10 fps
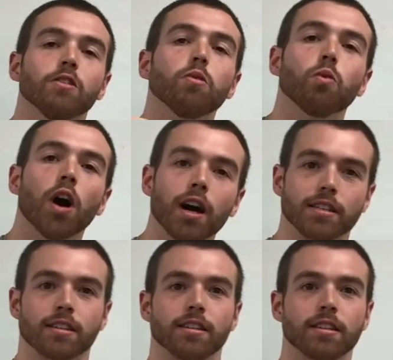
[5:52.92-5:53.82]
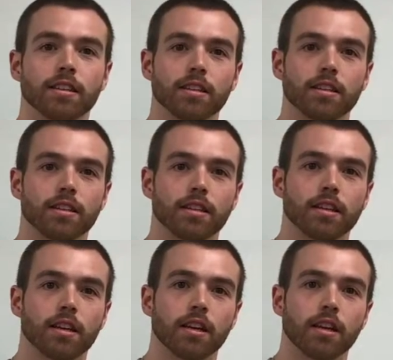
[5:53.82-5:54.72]
you want.
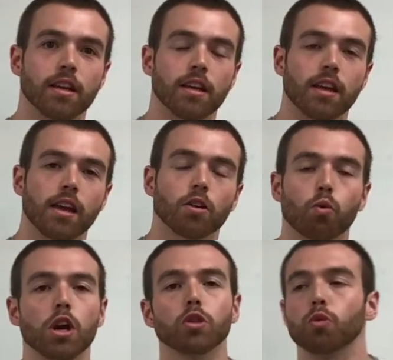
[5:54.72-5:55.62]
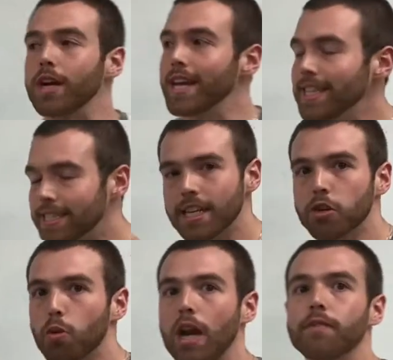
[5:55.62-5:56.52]
In a world where instant
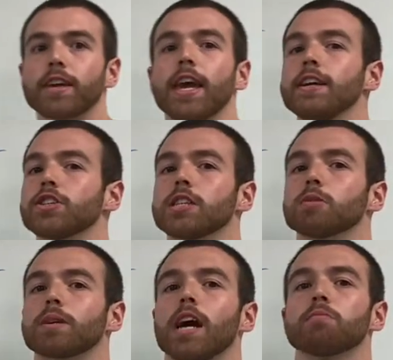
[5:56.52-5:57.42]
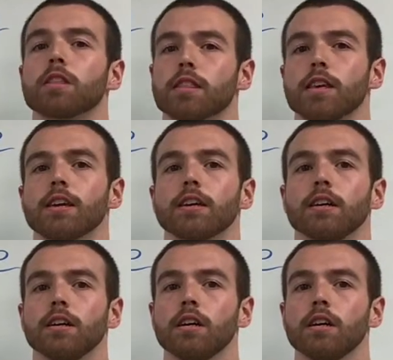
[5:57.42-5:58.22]
gratification has become the thing,